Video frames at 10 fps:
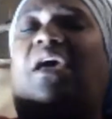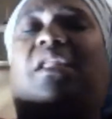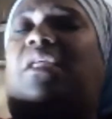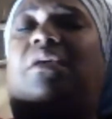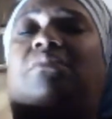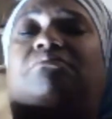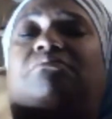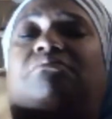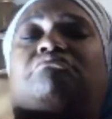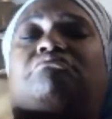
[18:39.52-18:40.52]
it is.
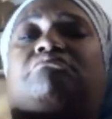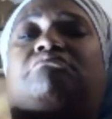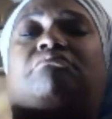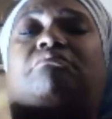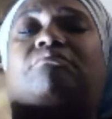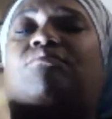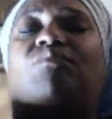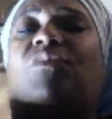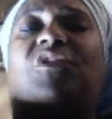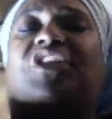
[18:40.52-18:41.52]

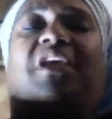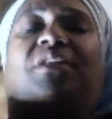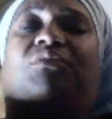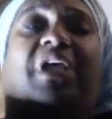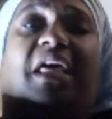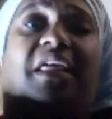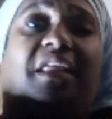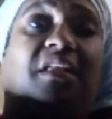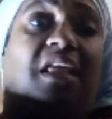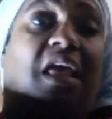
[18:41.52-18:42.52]
They ain't the way how it is.